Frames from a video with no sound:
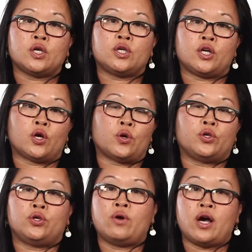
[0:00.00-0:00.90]
you know,
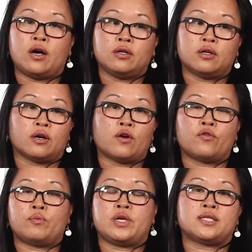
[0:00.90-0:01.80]
you hunger
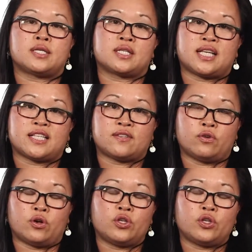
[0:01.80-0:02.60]
for being successful.